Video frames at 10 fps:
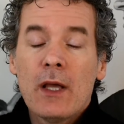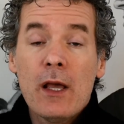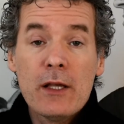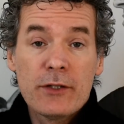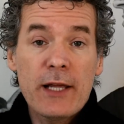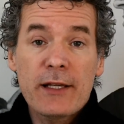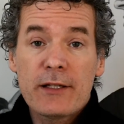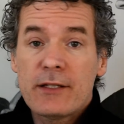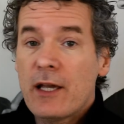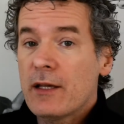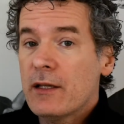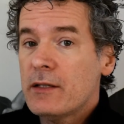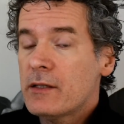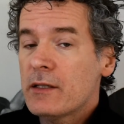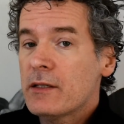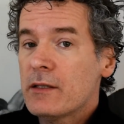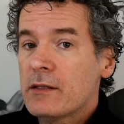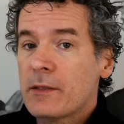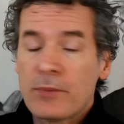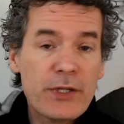So like I say, this
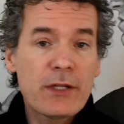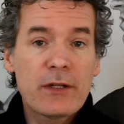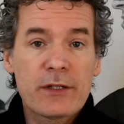is a pretty good